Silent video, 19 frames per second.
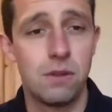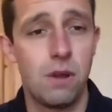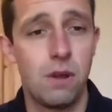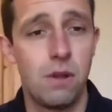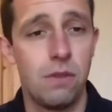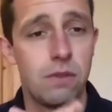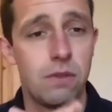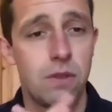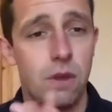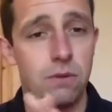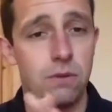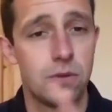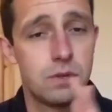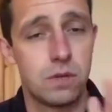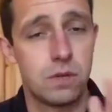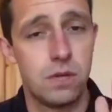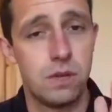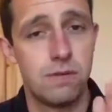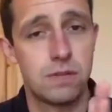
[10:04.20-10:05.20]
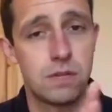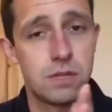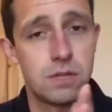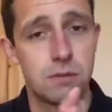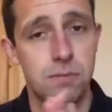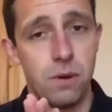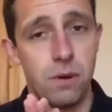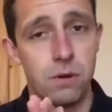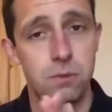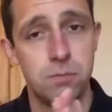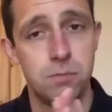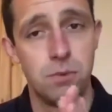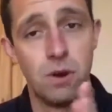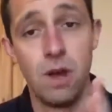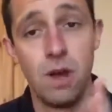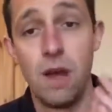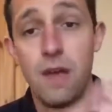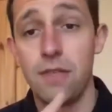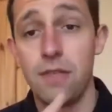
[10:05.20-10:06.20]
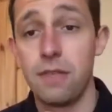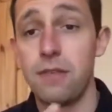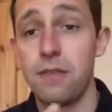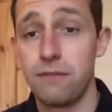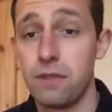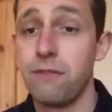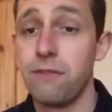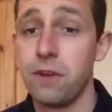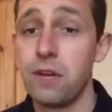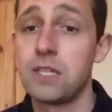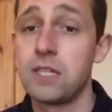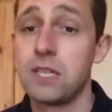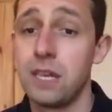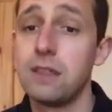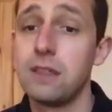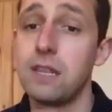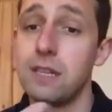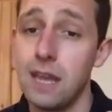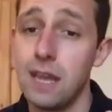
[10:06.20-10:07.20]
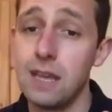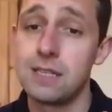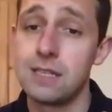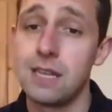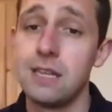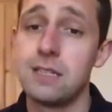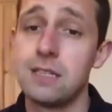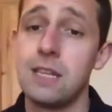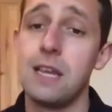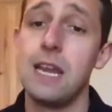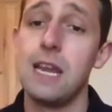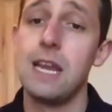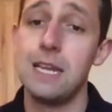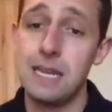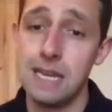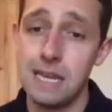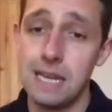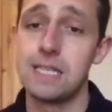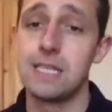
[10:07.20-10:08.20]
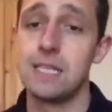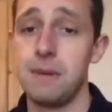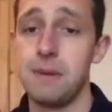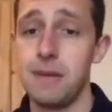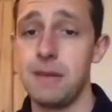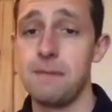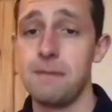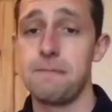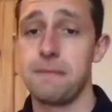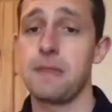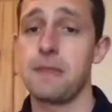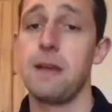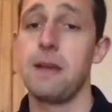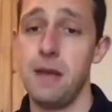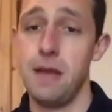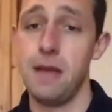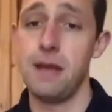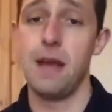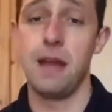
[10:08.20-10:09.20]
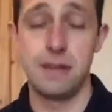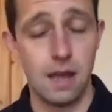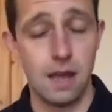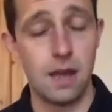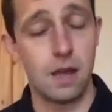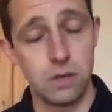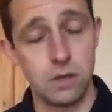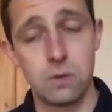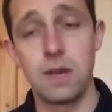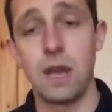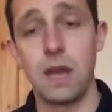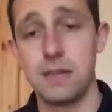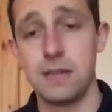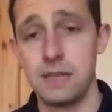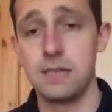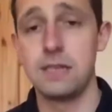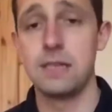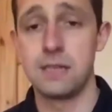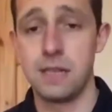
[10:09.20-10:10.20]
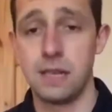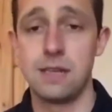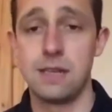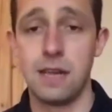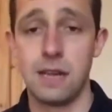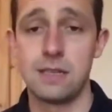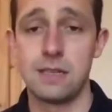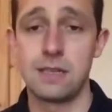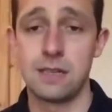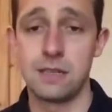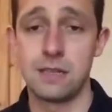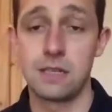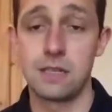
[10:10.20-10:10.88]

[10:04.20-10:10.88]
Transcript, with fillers: on, on servers, I suppose. But the, the first thing, the data center, it needs to be a, a UK data, data yeah. center.